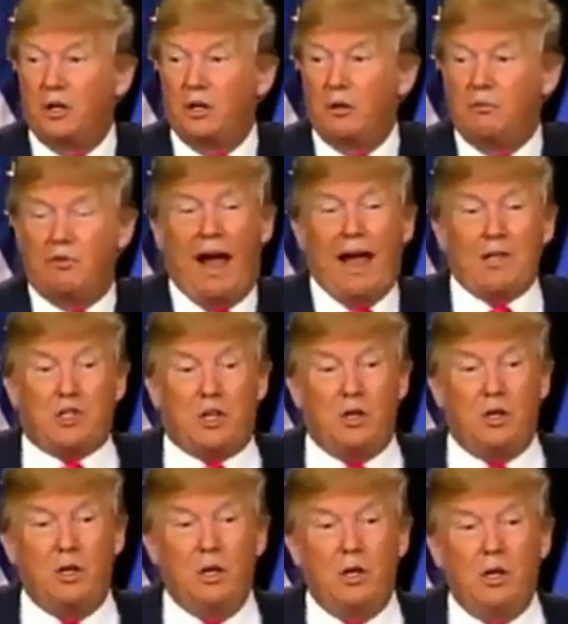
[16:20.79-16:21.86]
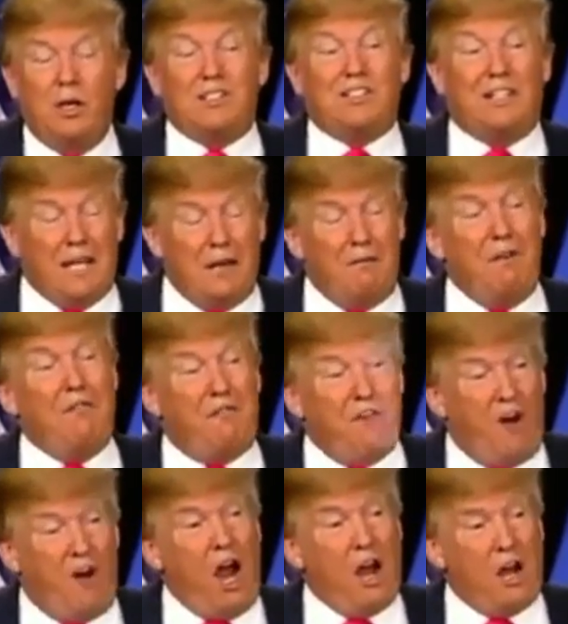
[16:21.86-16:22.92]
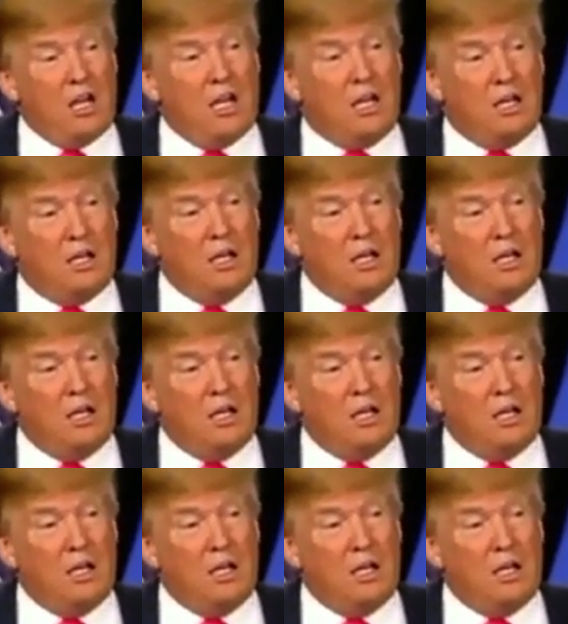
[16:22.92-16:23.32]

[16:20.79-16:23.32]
Pfizer is leaving for Ireland